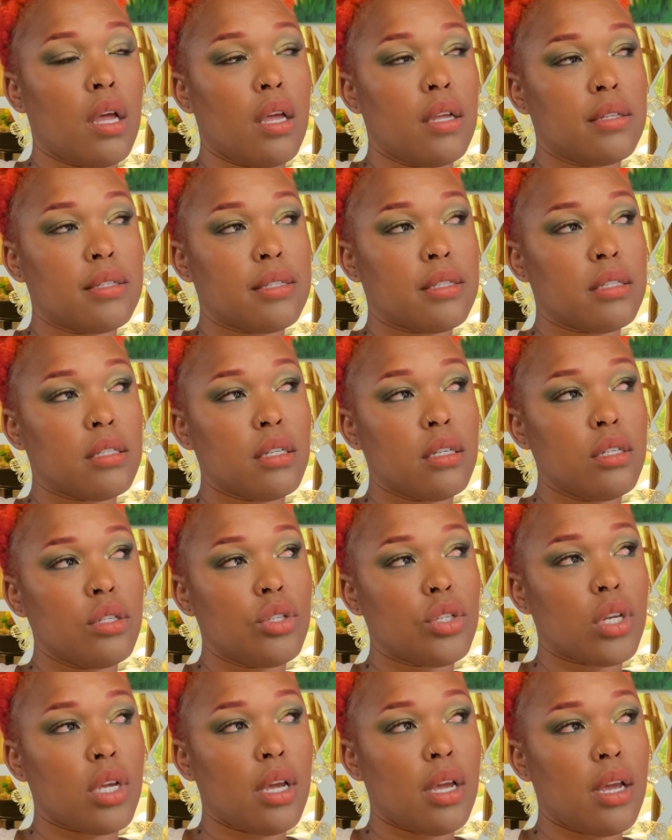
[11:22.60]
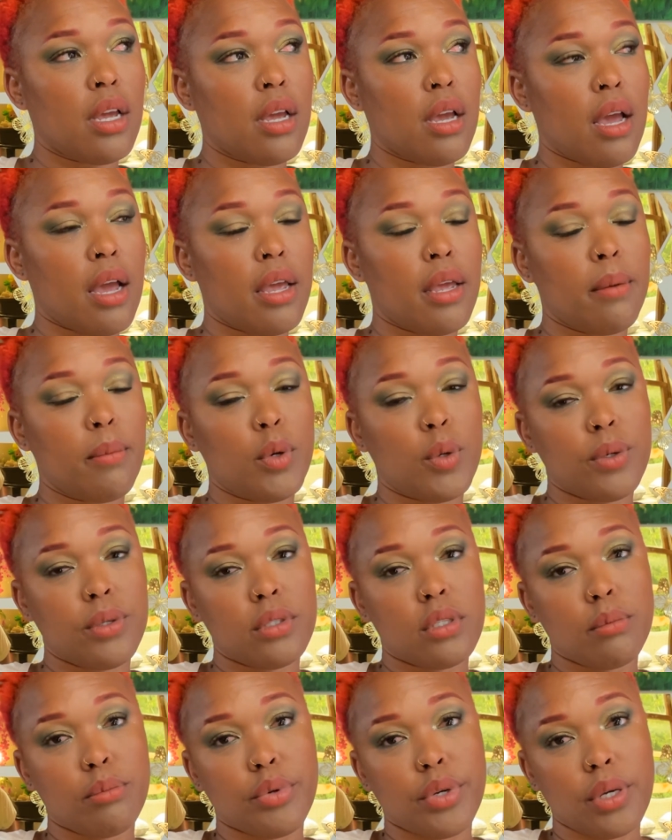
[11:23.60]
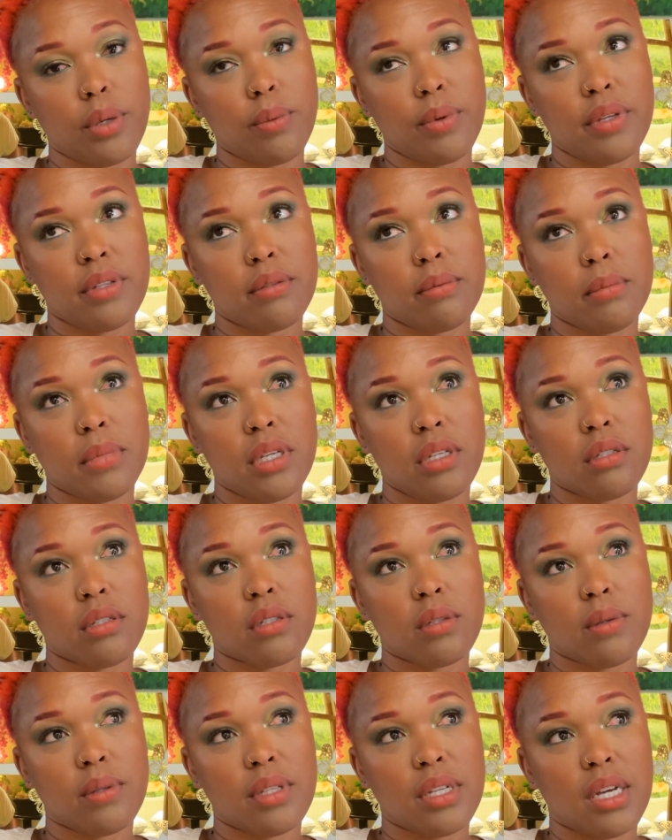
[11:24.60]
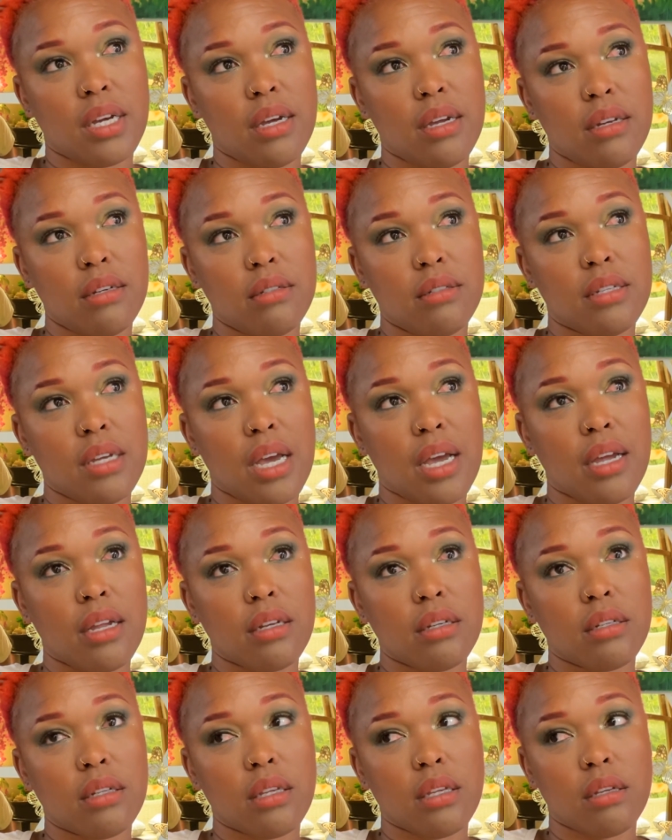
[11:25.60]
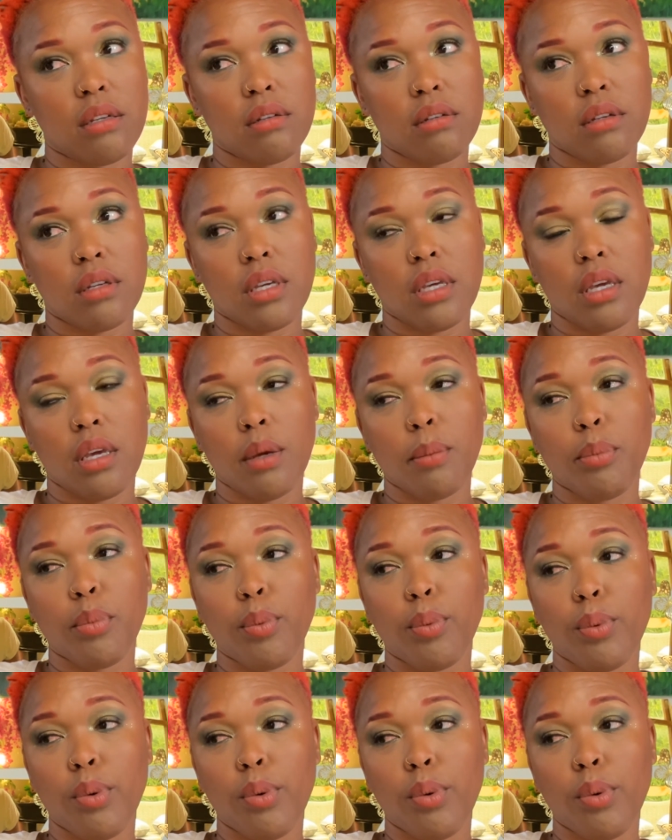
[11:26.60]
CJ, I am going to bring with me so that Dad can keep